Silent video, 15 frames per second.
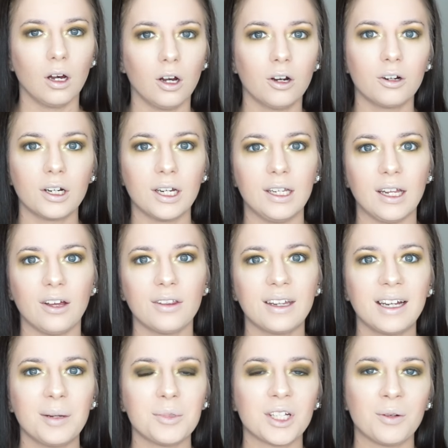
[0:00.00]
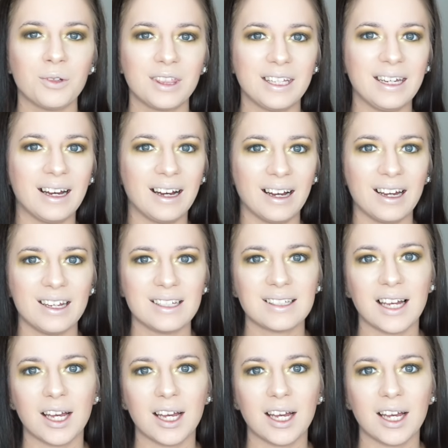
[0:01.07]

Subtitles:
Alright, now that I'm done with the eyes,